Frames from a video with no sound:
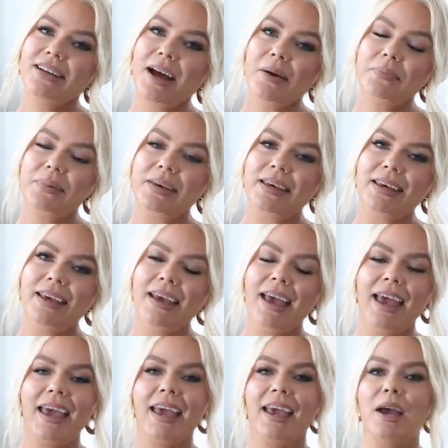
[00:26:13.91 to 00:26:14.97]
not be
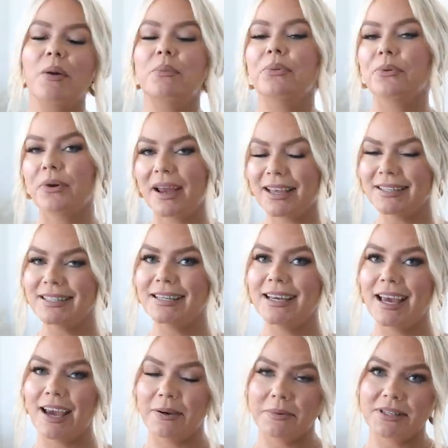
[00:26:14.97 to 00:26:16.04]
a
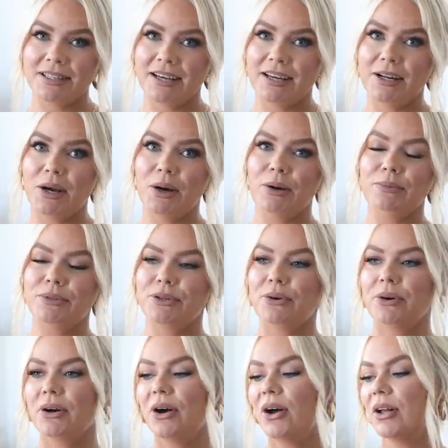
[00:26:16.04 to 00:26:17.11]
Brandy Amazon home
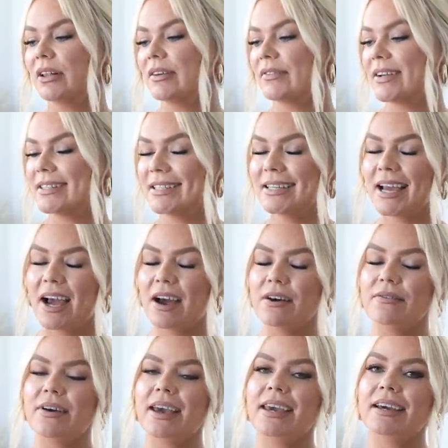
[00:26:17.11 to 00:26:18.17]
decor haul if I didn't
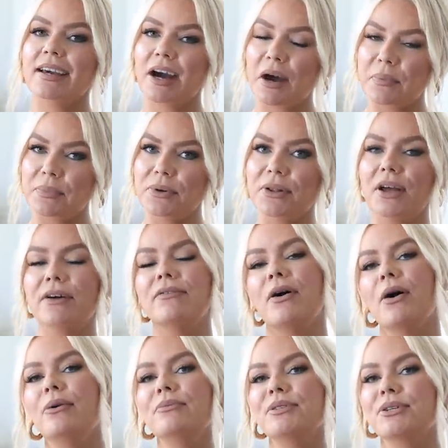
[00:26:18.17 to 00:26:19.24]
have a couple of
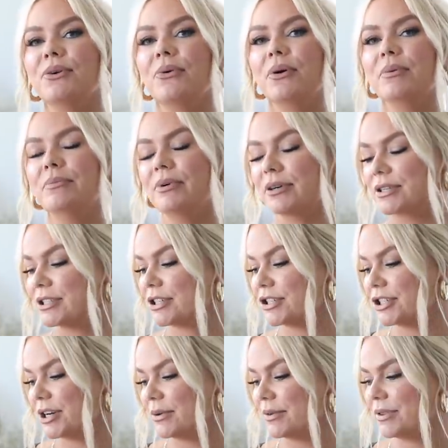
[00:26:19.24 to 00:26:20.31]
home decor books to
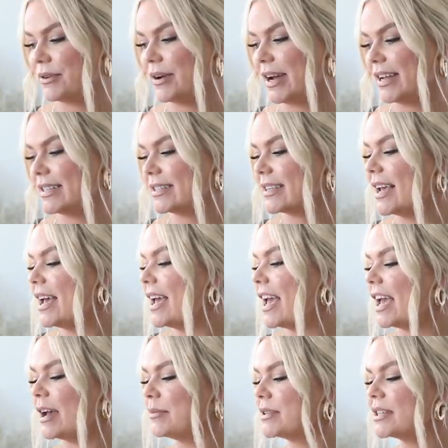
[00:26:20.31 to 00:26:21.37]
share with you guys.
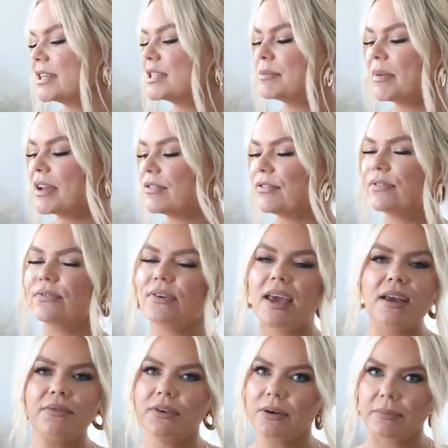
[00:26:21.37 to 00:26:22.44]
Amazon's my
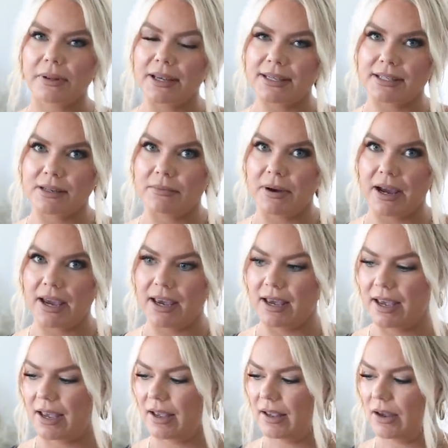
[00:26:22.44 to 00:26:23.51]
favorite place to
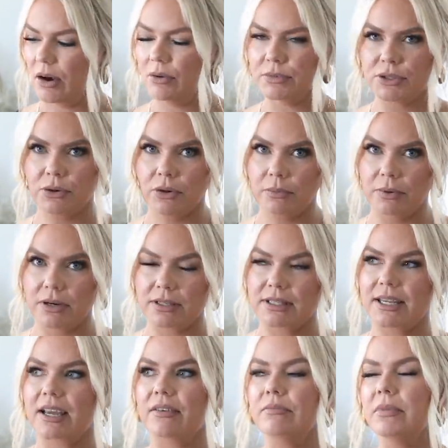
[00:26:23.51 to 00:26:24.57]
buy home decor
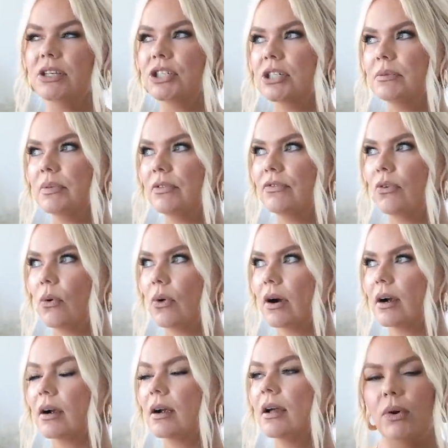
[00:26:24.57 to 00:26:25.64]
books. Like I've mentioned
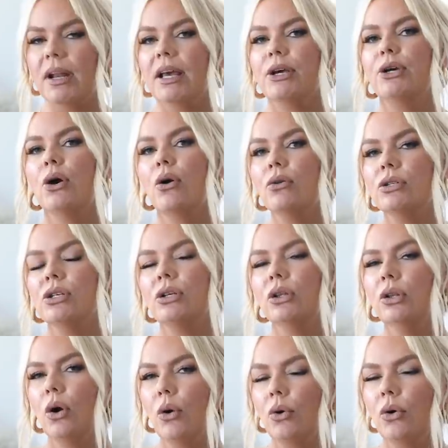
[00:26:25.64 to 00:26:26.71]
before, when I go to
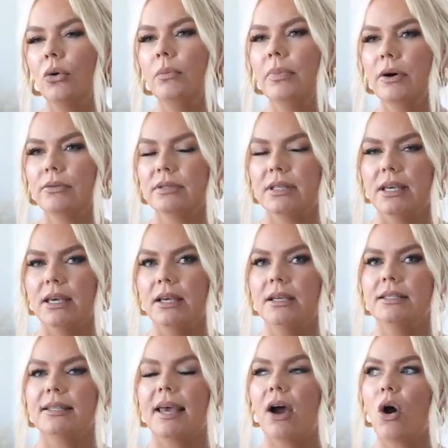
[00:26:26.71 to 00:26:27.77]
local
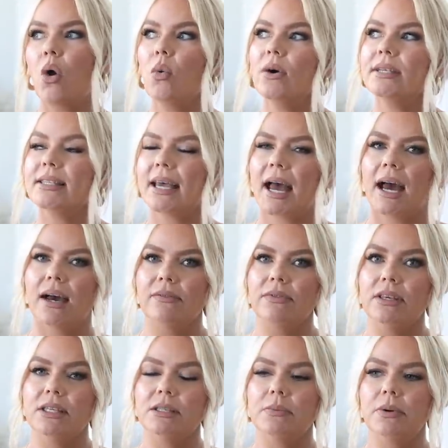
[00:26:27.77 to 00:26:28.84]
boutiques, they always have
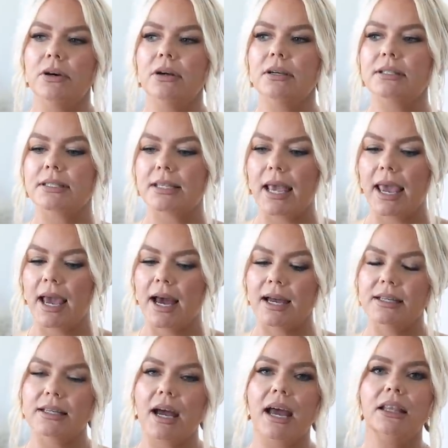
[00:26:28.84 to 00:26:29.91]
these books
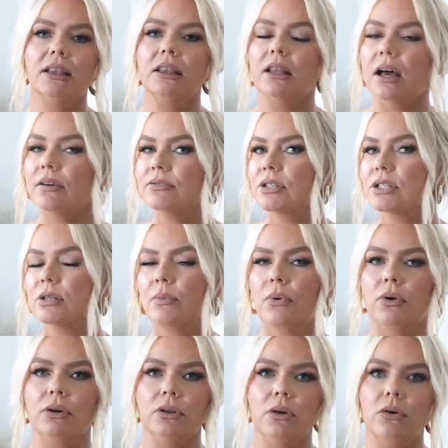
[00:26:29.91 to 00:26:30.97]
and I love to
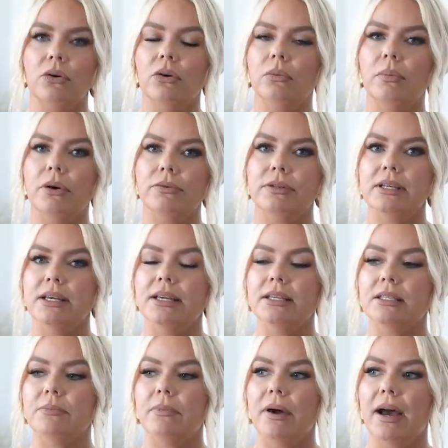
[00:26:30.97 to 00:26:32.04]
support local
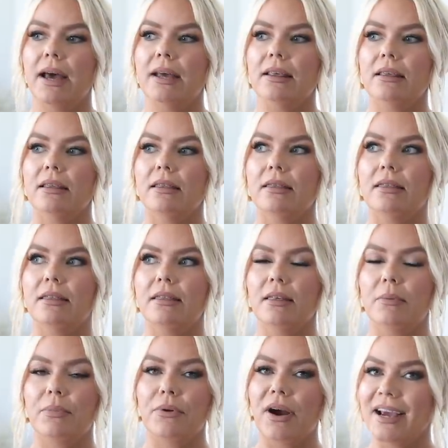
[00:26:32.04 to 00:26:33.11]
boutiques, but
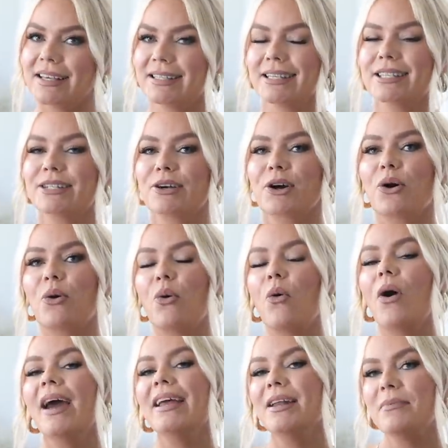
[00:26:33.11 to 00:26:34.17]
the prices are
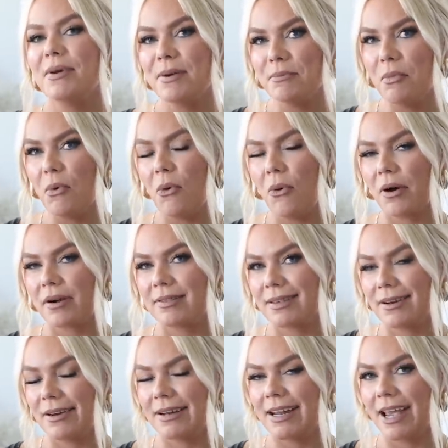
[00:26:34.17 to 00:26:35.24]
quite a bit more
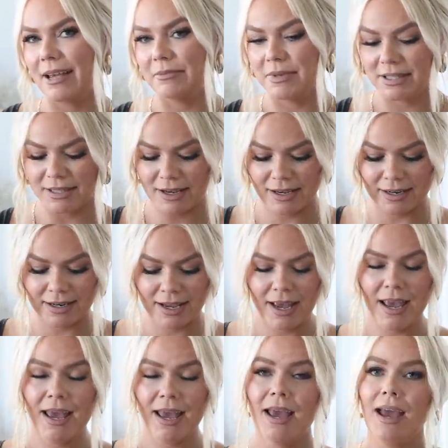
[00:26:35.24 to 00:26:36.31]
than on Amazon.
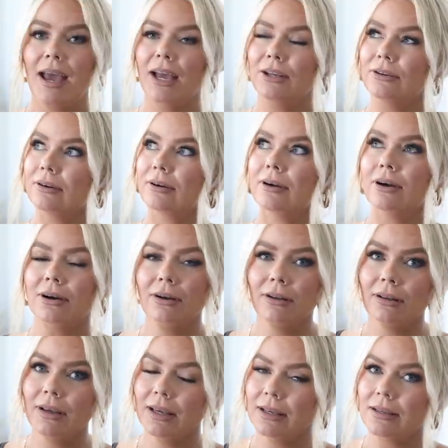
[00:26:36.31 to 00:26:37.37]
And your
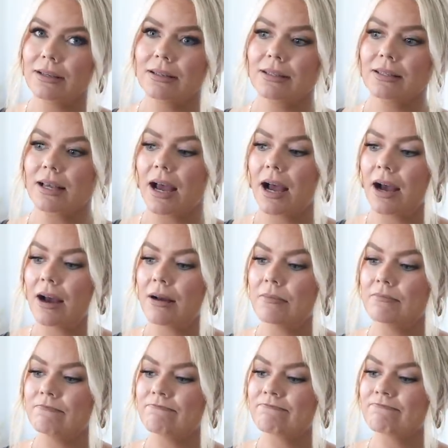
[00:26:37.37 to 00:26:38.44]
girl is
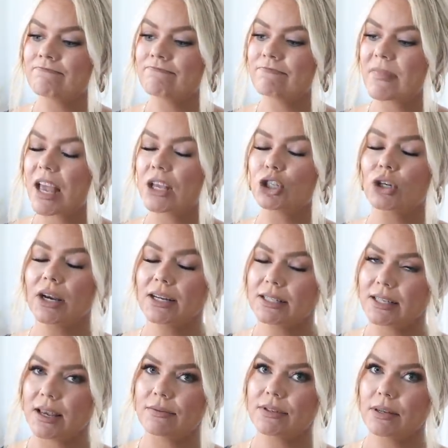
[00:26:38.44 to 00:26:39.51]
trying to
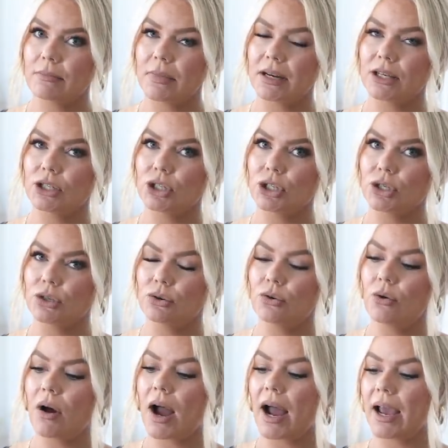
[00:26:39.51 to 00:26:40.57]
save some money
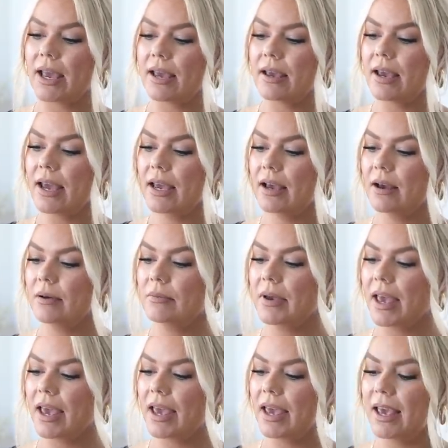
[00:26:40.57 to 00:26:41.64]
too. I am
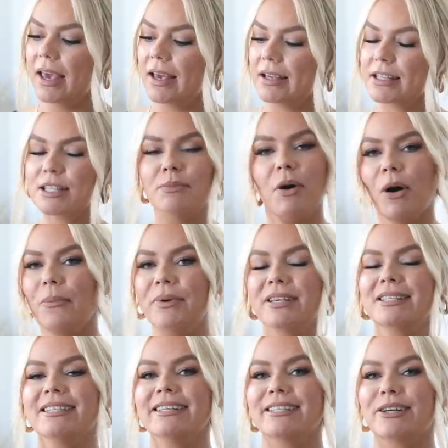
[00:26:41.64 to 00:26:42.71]
a small
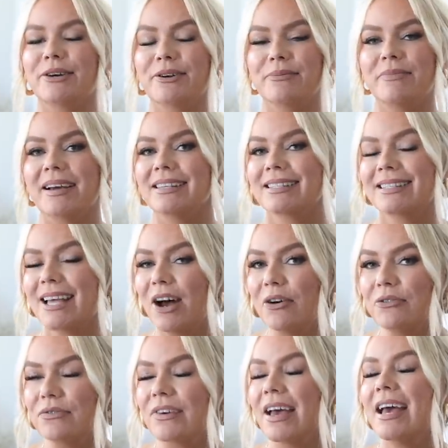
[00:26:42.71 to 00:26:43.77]
business owner
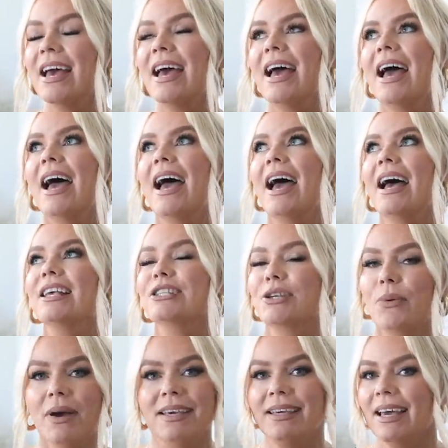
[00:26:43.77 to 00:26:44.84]
myself,
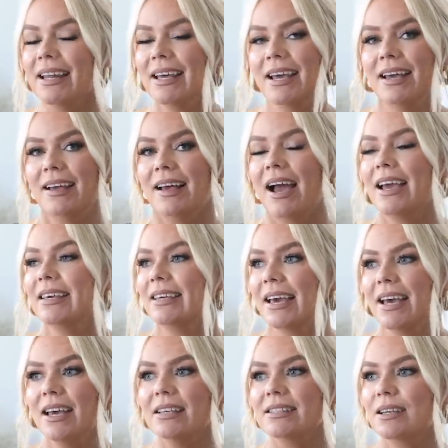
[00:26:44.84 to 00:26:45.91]
so I get it. I
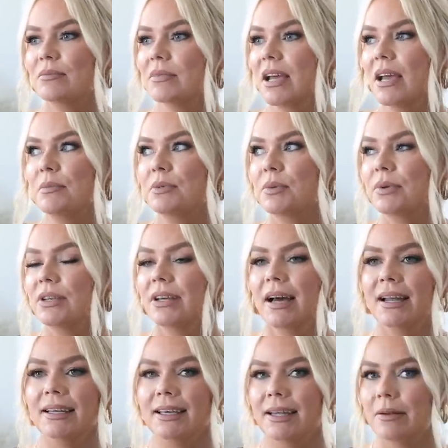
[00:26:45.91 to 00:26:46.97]
get sometimes when you
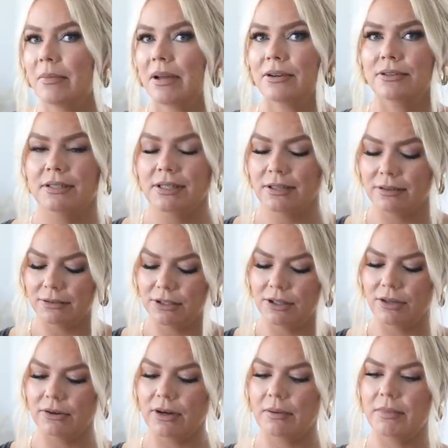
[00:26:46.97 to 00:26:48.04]
gotta get a better deal, you
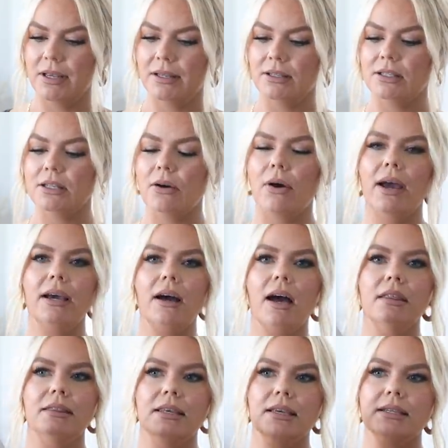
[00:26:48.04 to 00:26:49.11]
know what I mean? So I
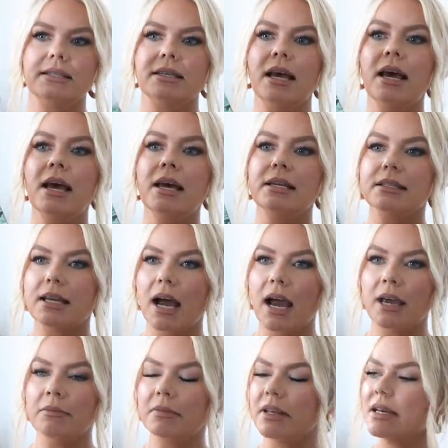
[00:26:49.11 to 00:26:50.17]
got this
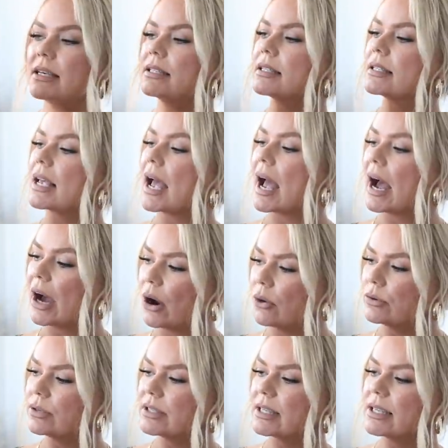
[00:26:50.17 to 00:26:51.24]
Timeless
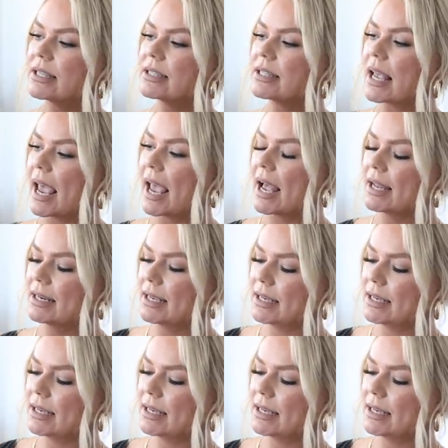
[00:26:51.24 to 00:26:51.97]
Houses and